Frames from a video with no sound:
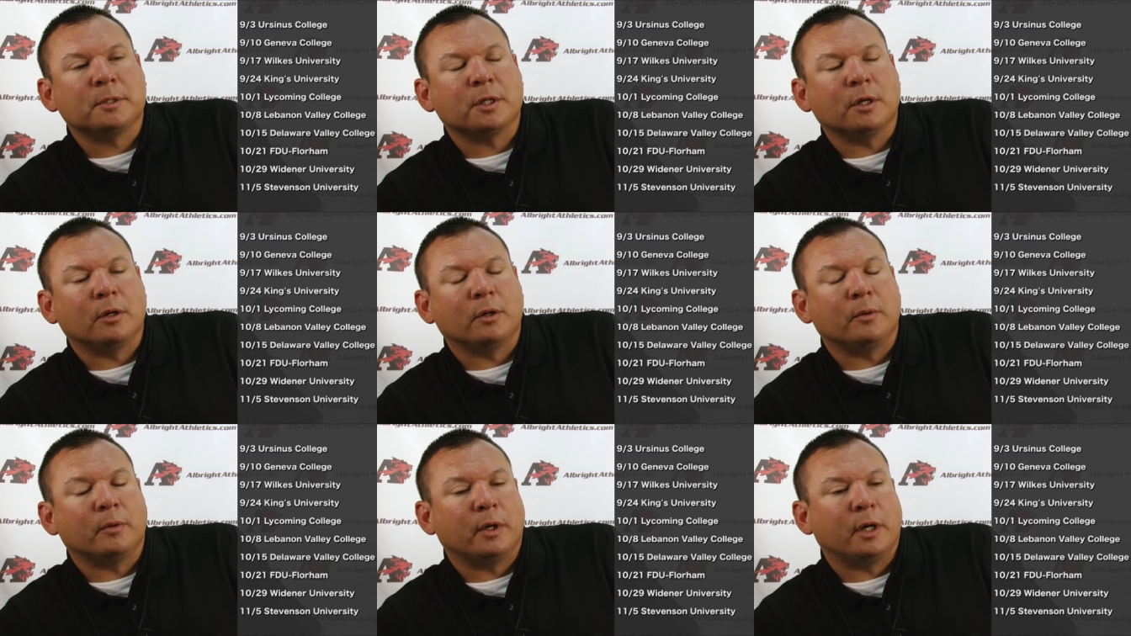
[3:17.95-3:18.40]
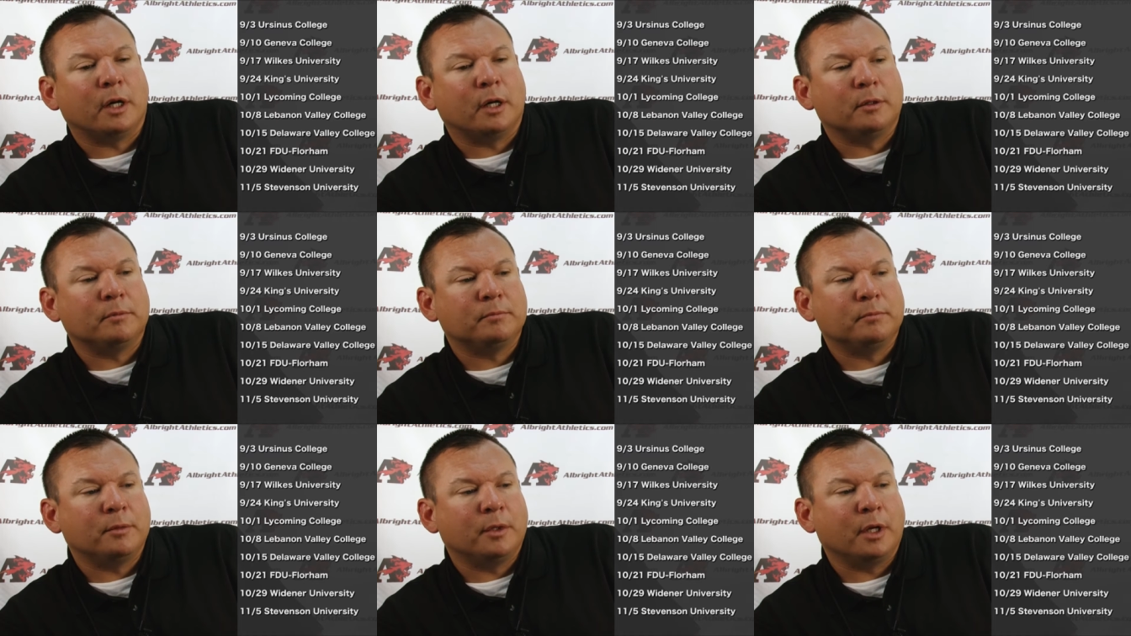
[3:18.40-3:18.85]

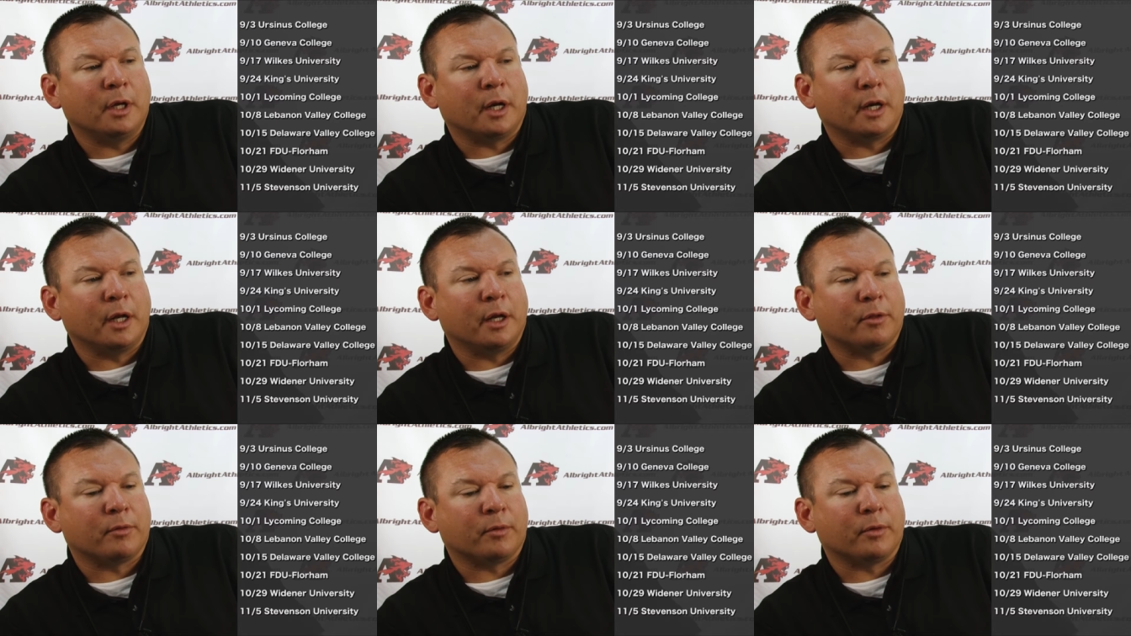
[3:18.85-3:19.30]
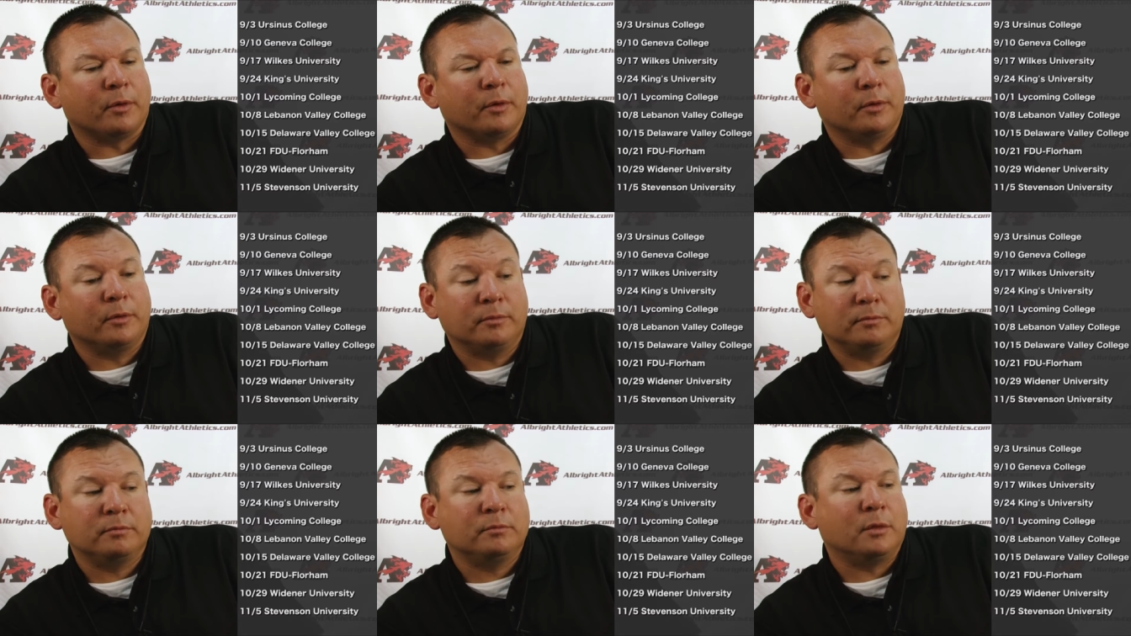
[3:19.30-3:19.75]
So you got to get
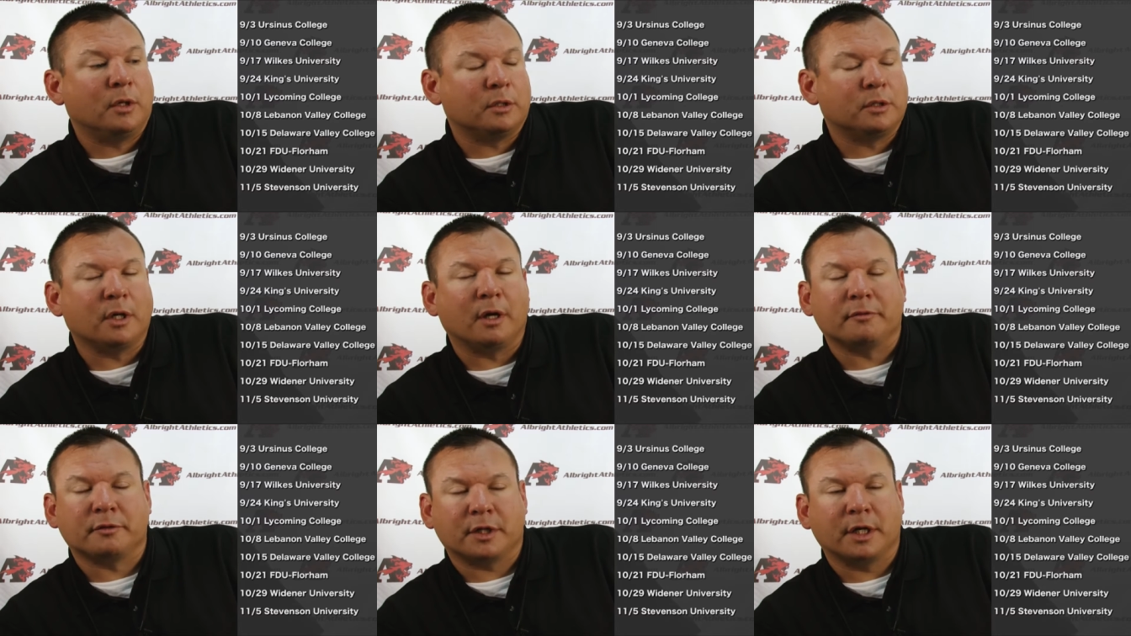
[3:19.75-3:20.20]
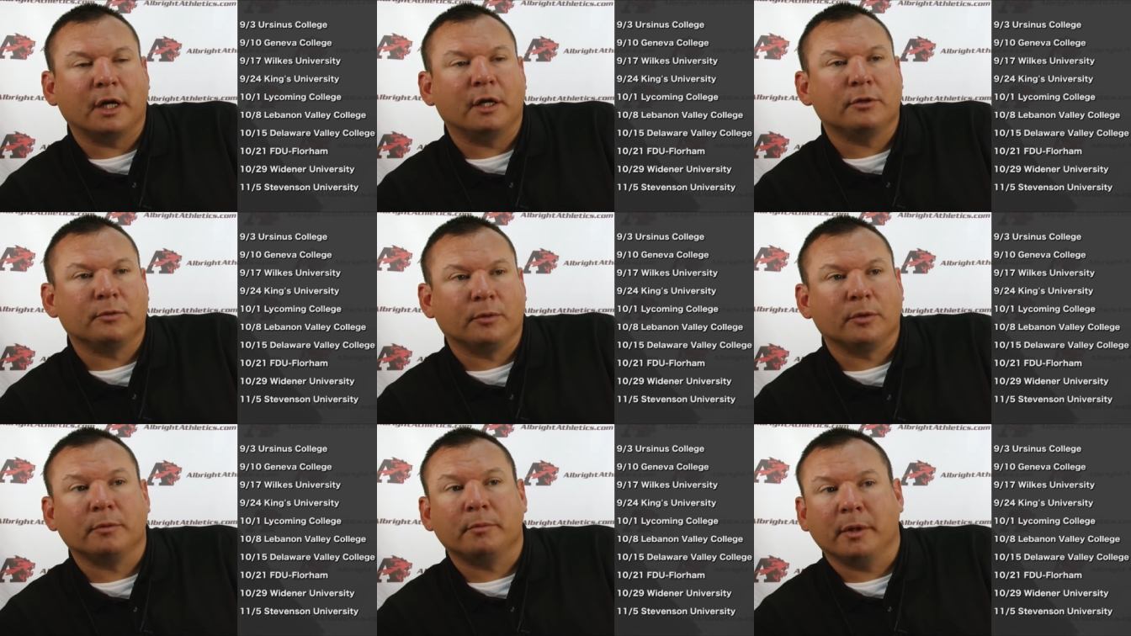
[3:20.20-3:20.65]
through a tough
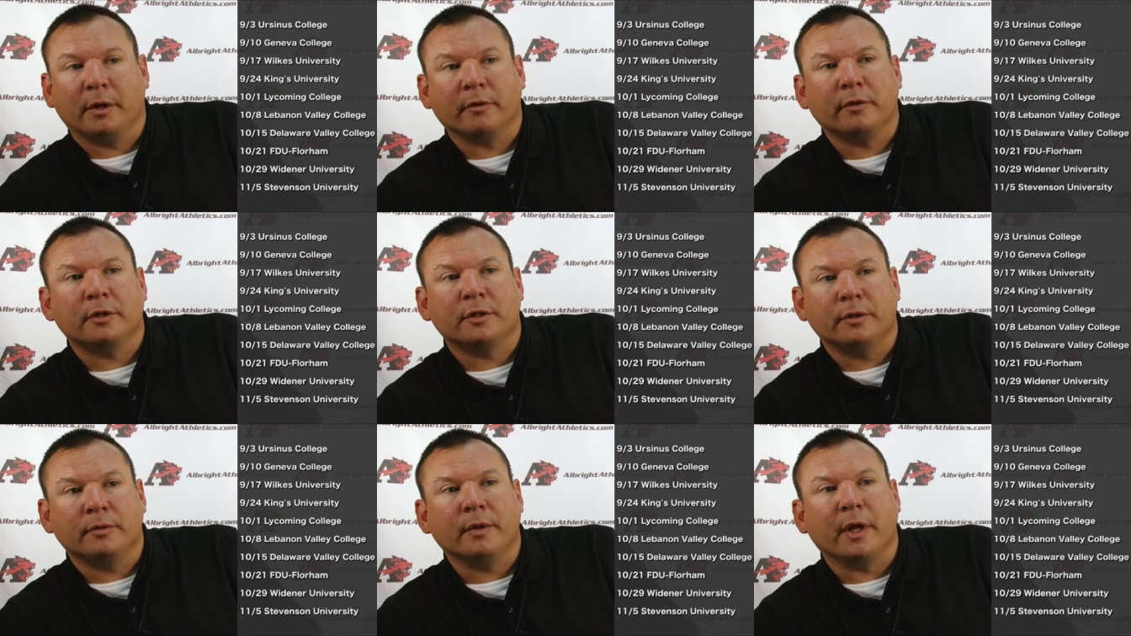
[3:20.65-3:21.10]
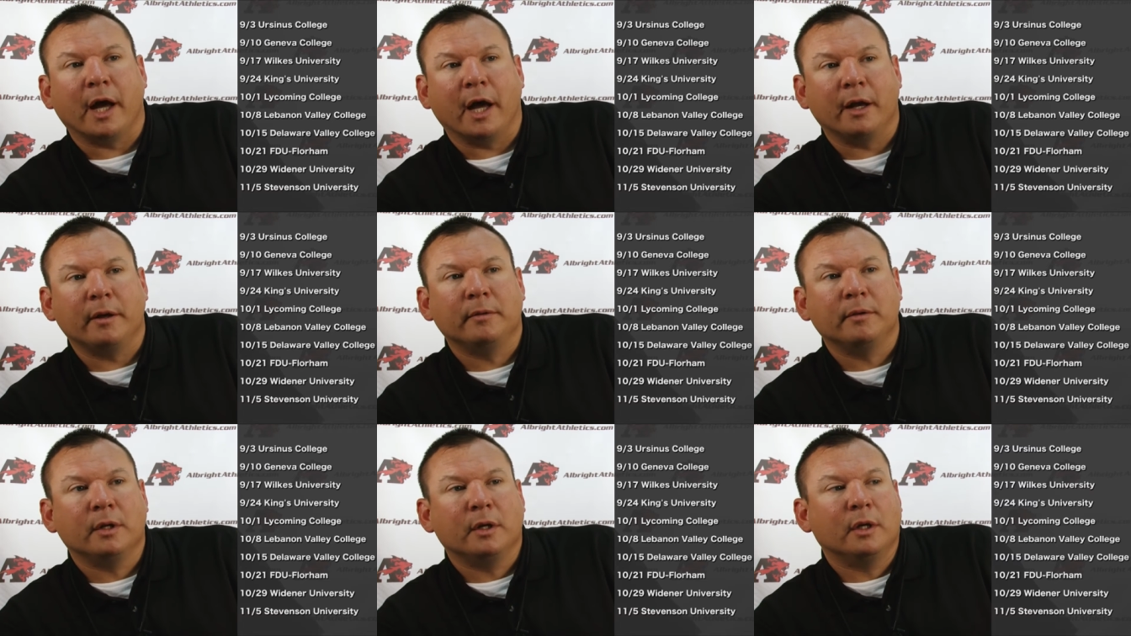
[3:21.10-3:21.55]
schedule to be able to do that.